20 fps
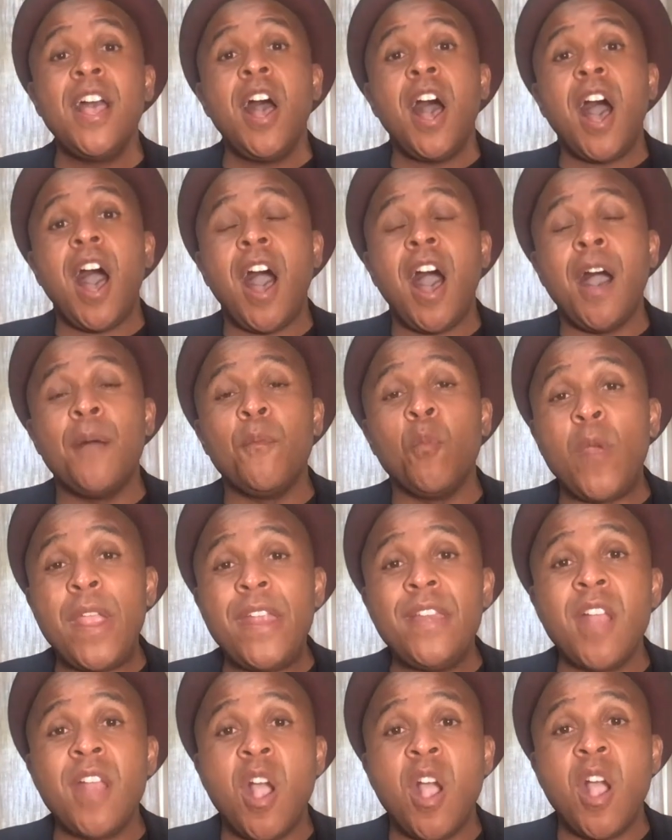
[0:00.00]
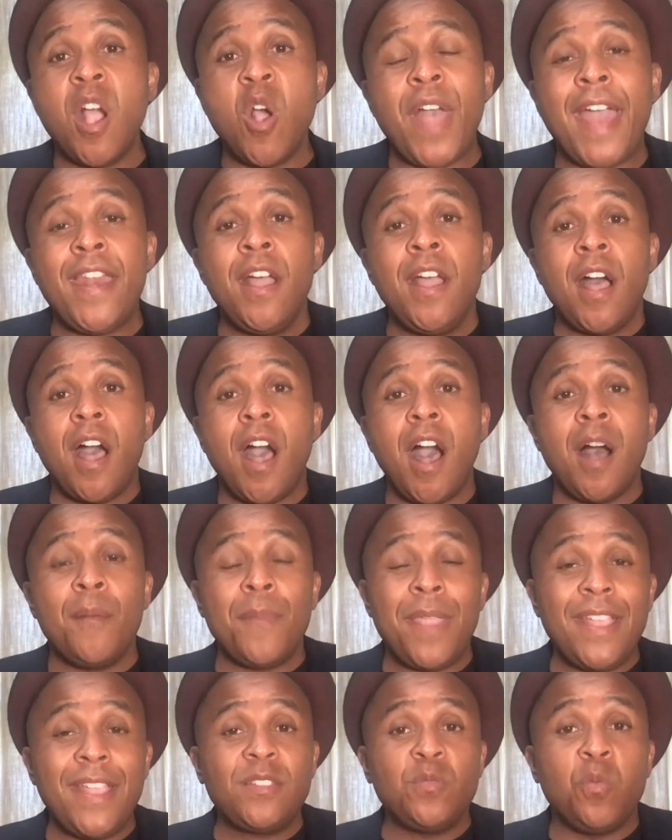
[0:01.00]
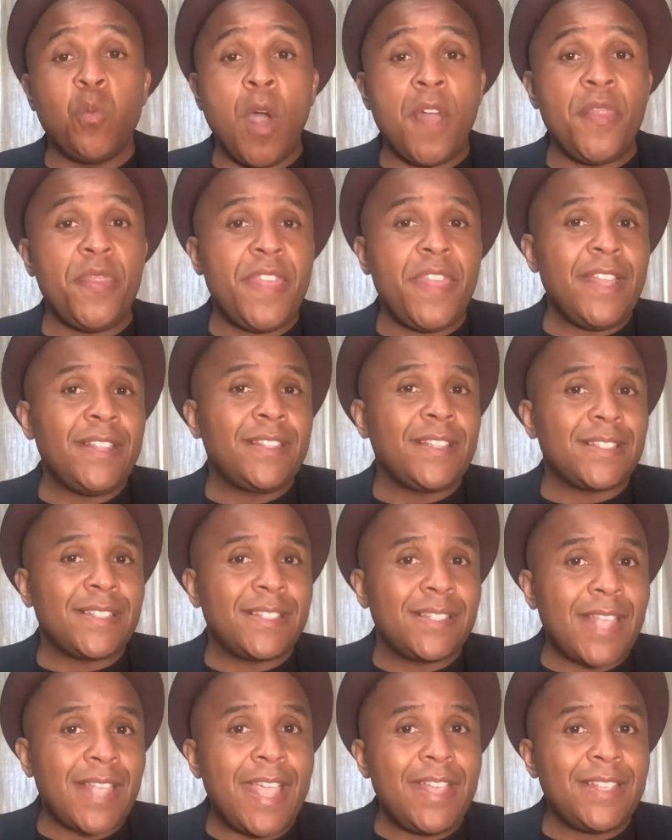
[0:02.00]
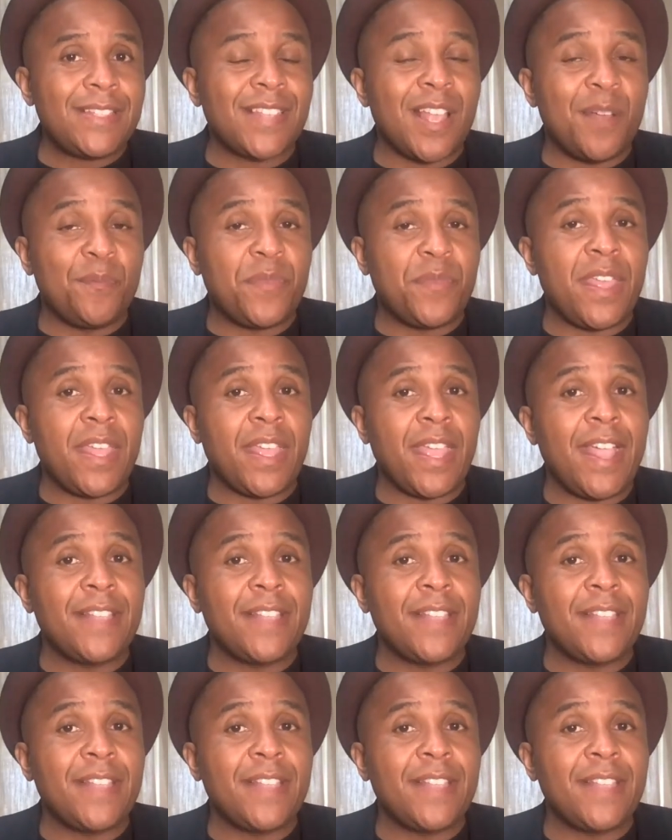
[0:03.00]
um, we know that um, it's one thing to say something,